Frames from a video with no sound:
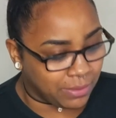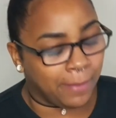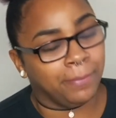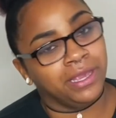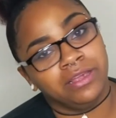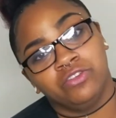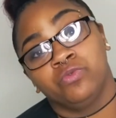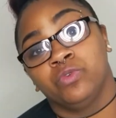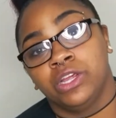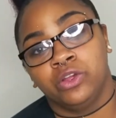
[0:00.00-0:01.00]
my biggest
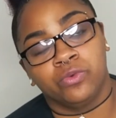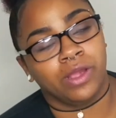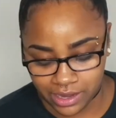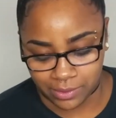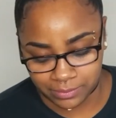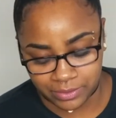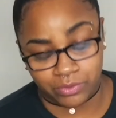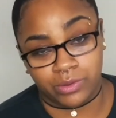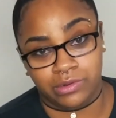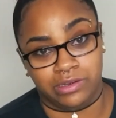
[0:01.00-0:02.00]
regret. I'm gonna be
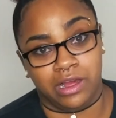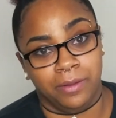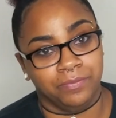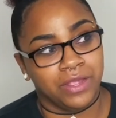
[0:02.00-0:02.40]
real with y'all.